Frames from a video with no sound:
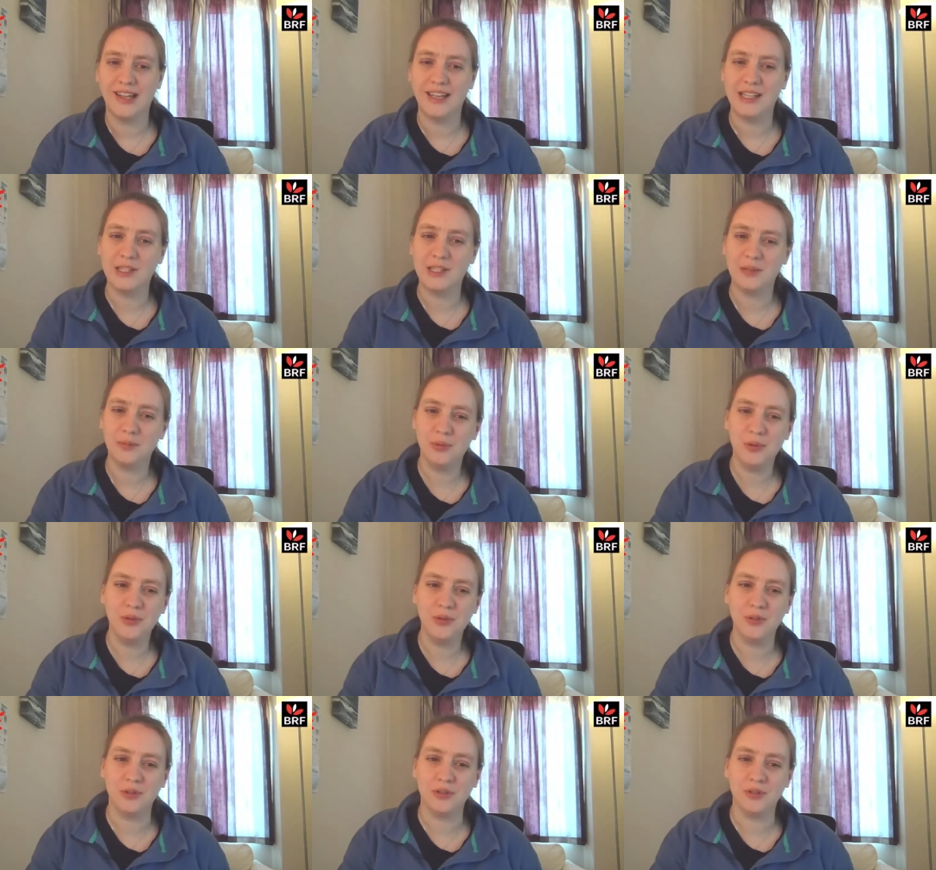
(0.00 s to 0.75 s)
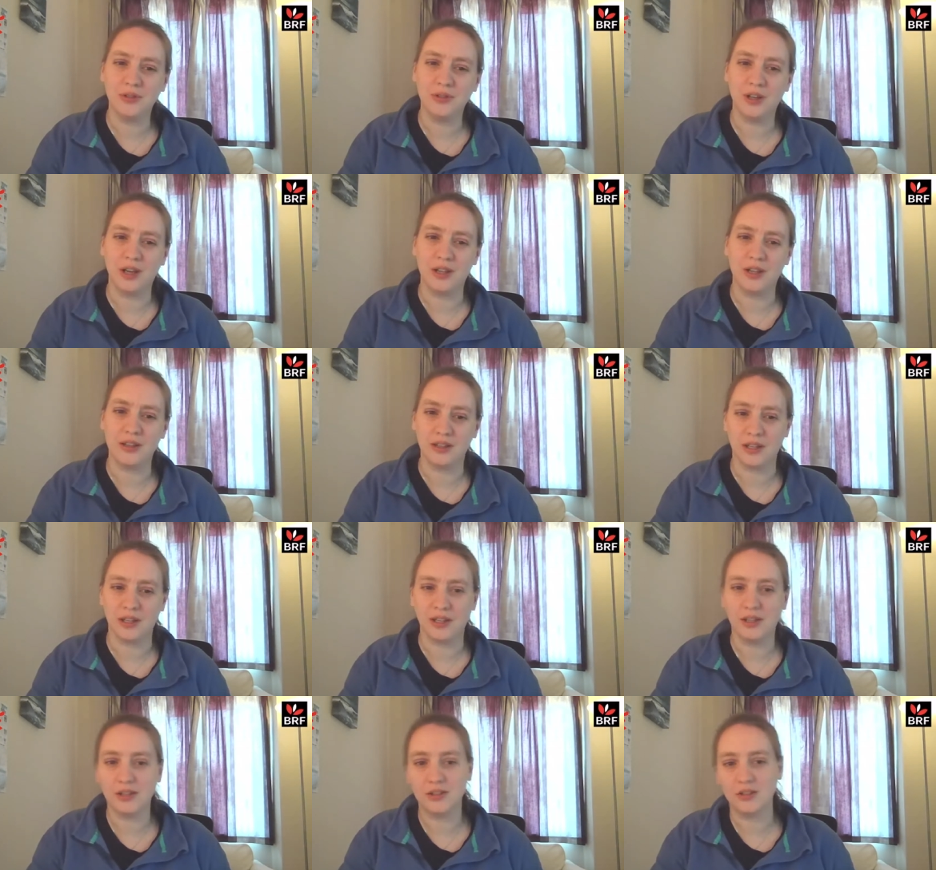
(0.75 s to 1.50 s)
It's important, I
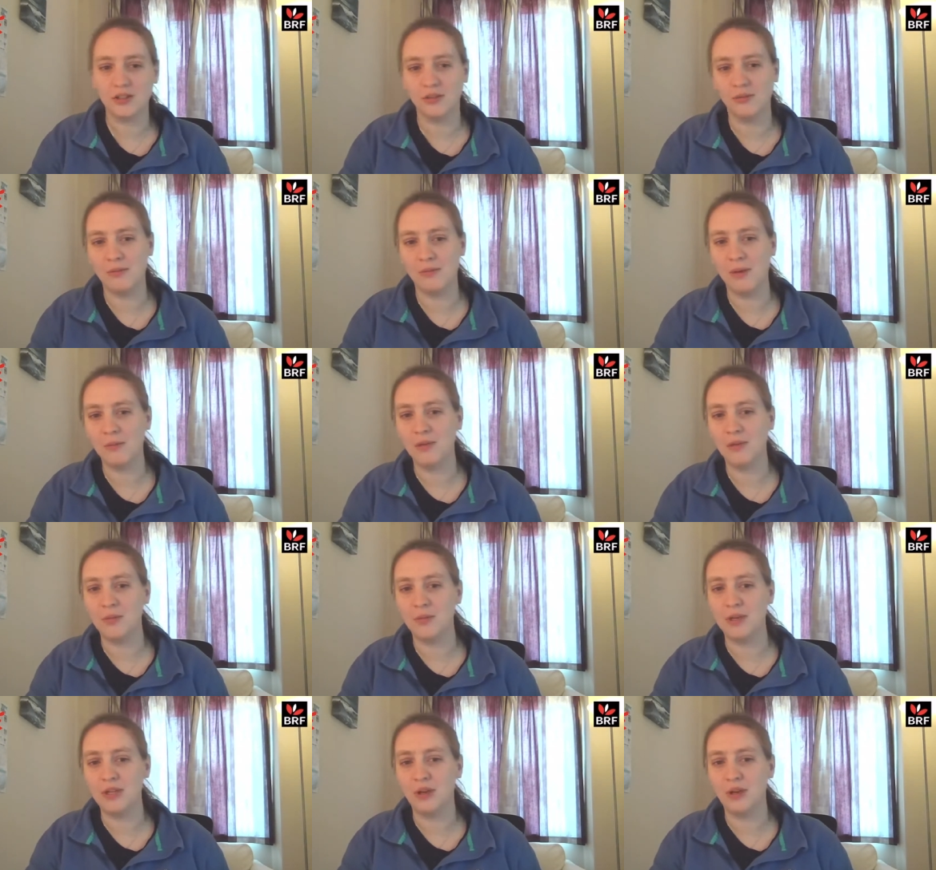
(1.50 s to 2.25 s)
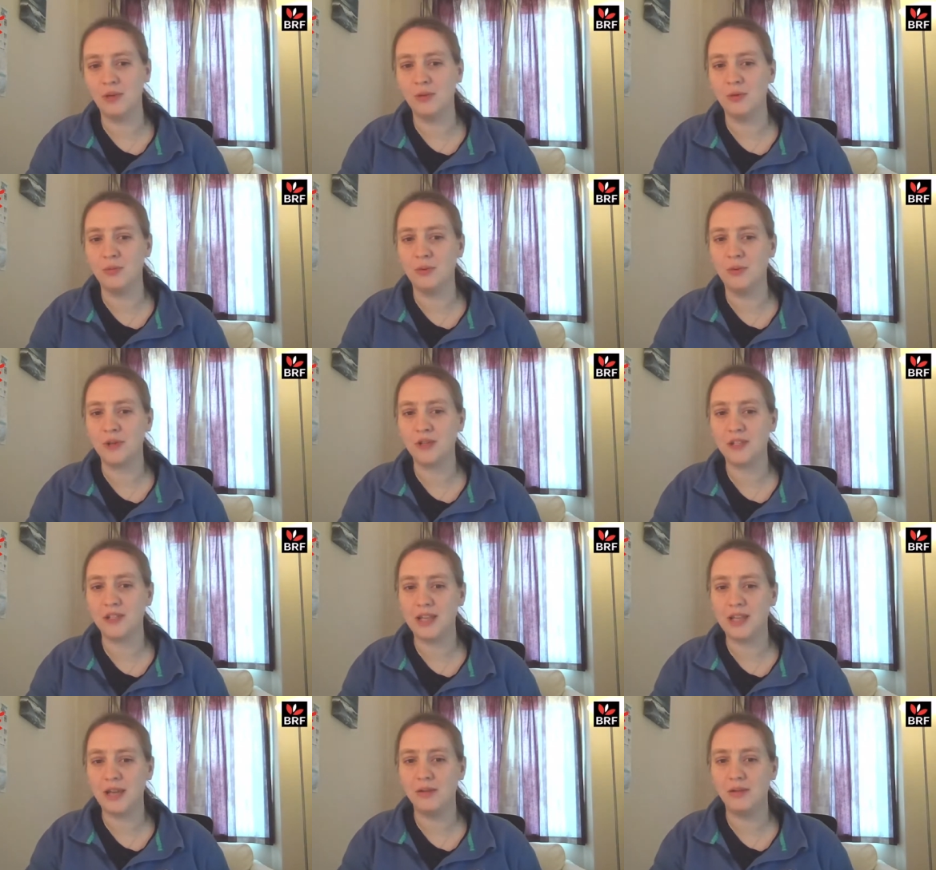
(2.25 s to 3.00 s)
think, to remember that we don't all bring the
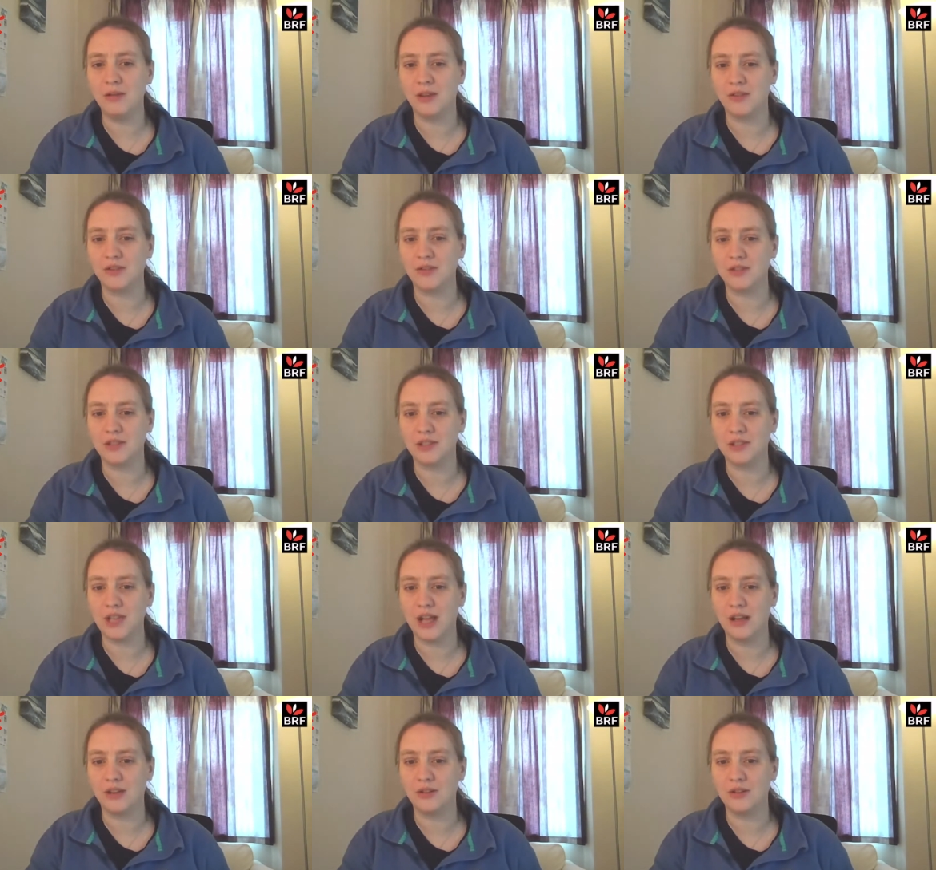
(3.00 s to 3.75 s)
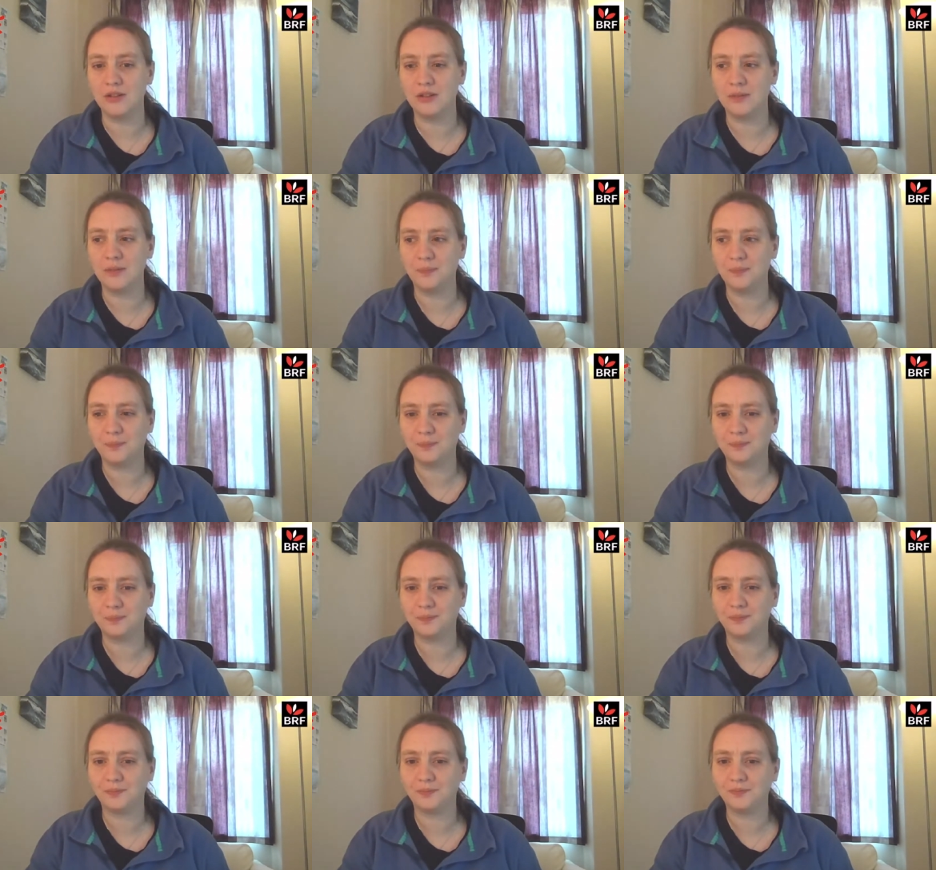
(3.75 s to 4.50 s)
same gifts and talents,
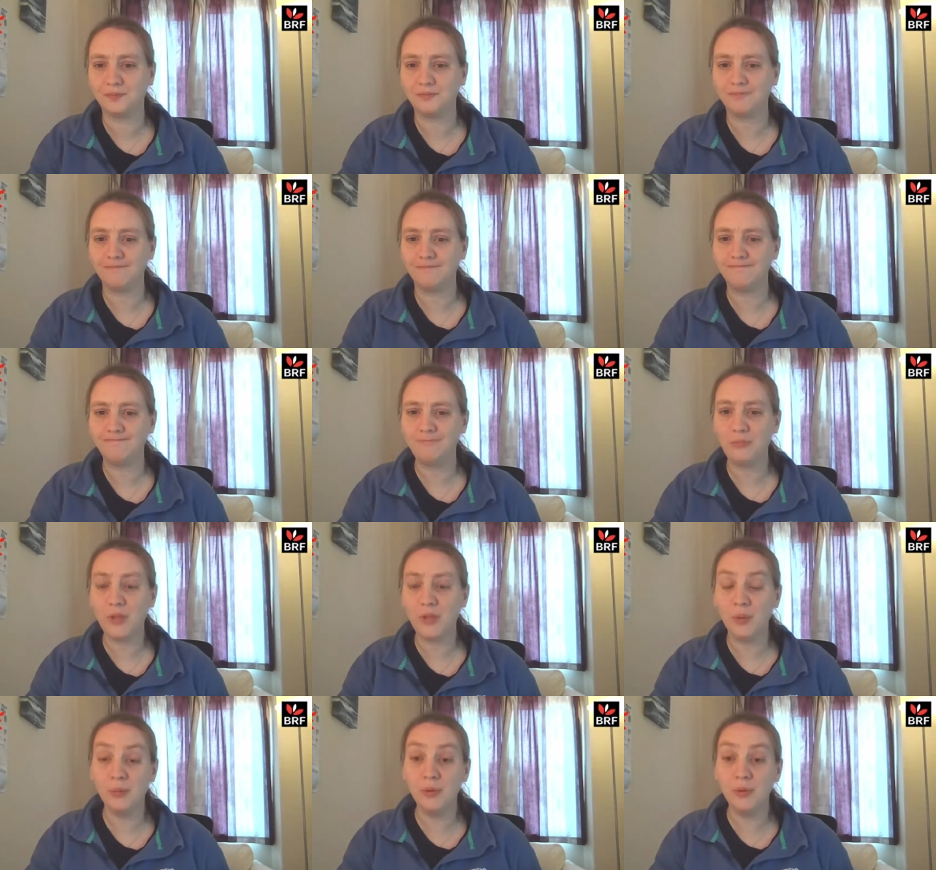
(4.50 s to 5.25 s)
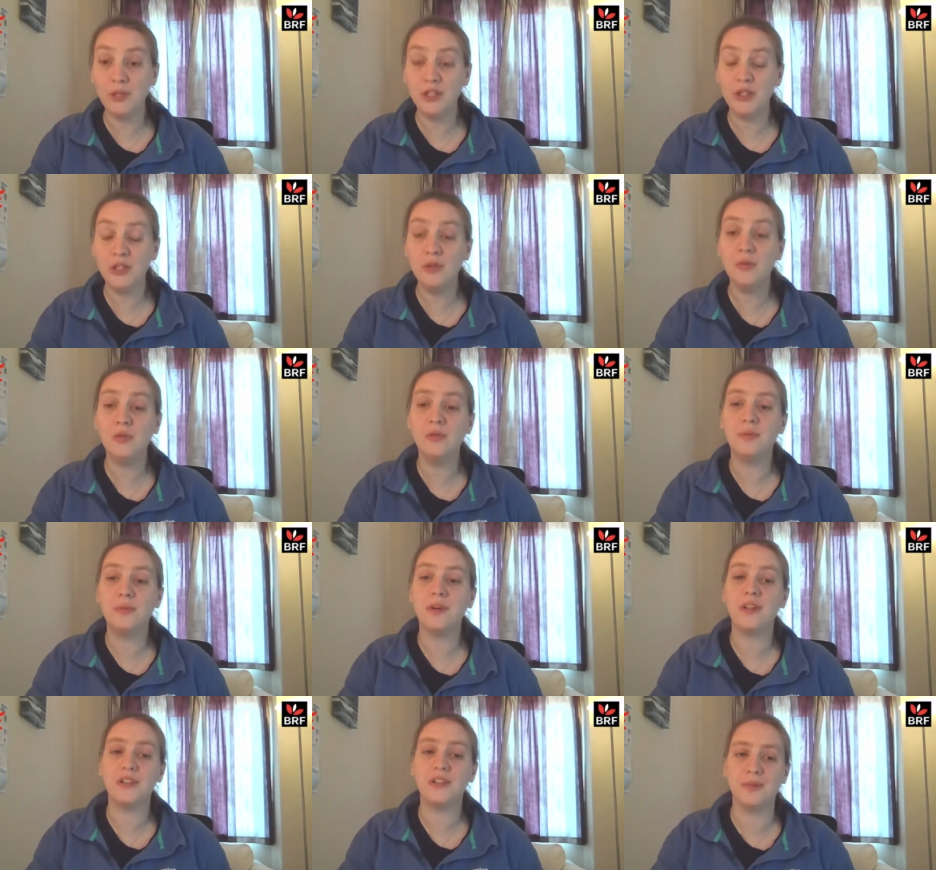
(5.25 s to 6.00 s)
we do all
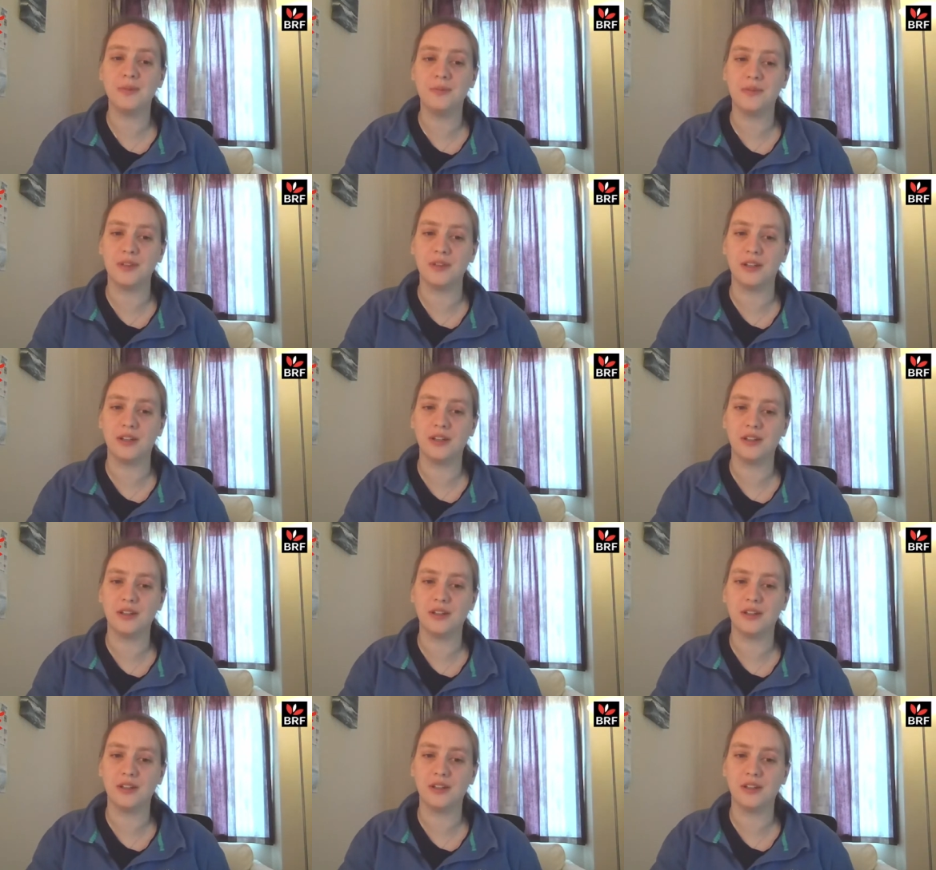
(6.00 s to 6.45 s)
bring something.